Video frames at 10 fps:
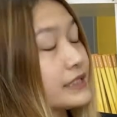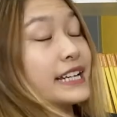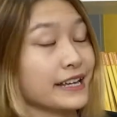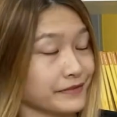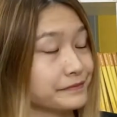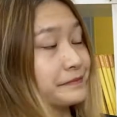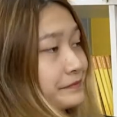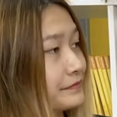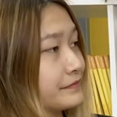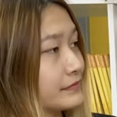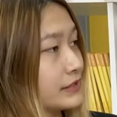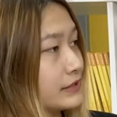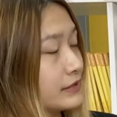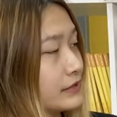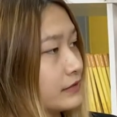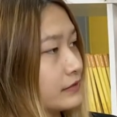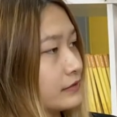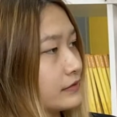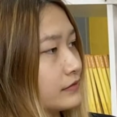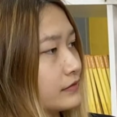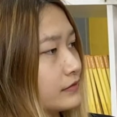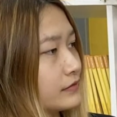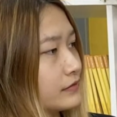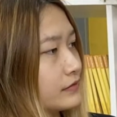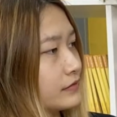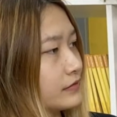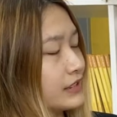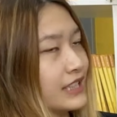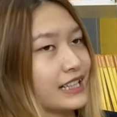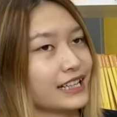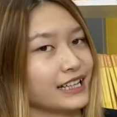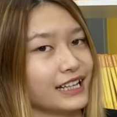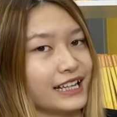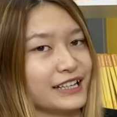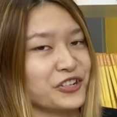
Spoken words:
[no speech]